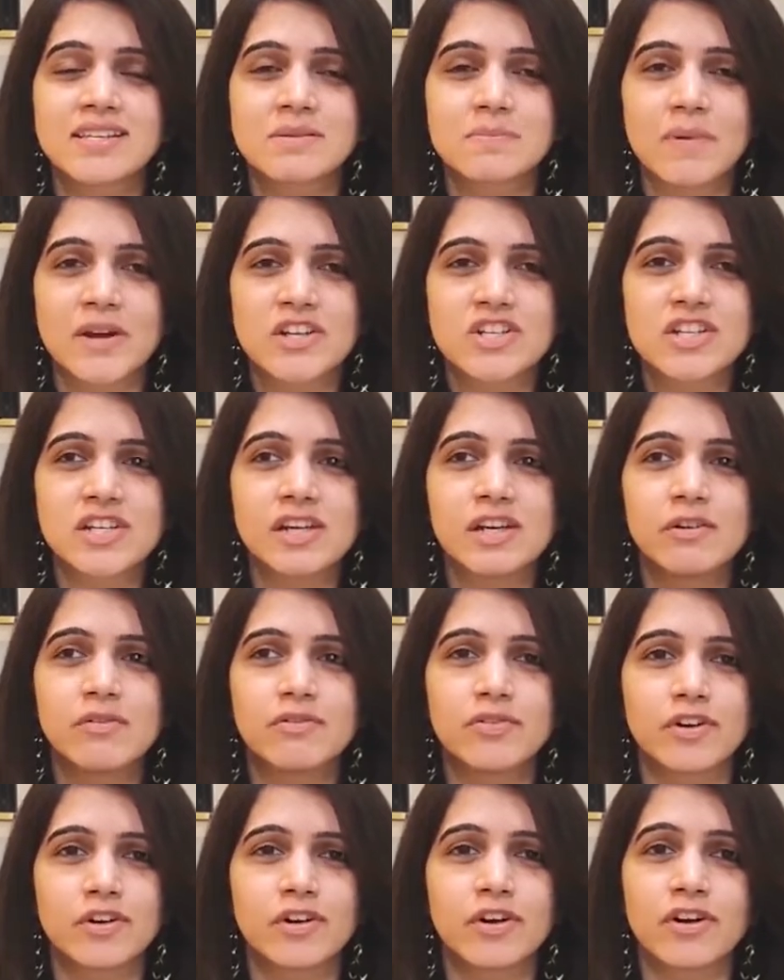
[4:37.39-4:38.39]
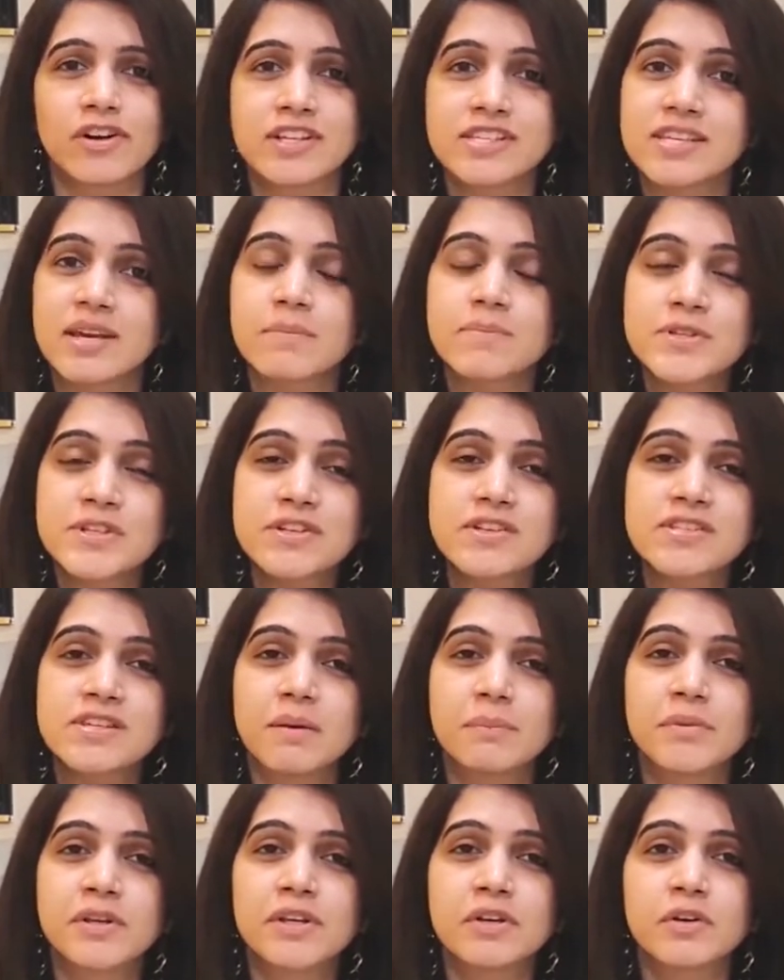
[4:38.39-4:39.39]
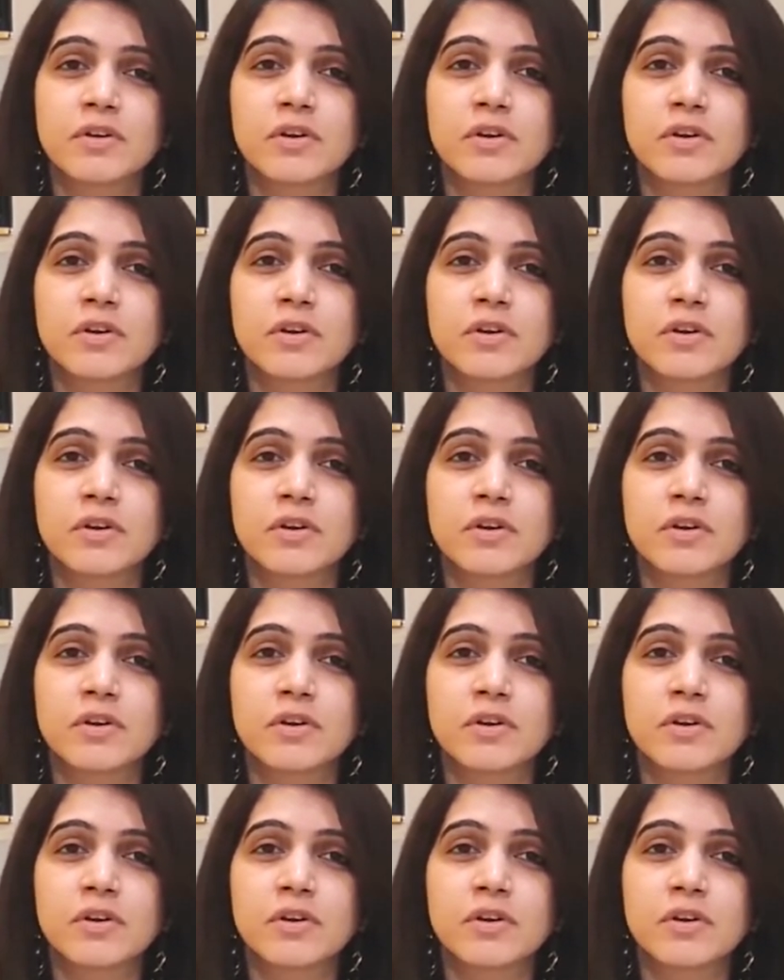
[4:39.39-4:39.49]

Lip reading: especially if for your reception or something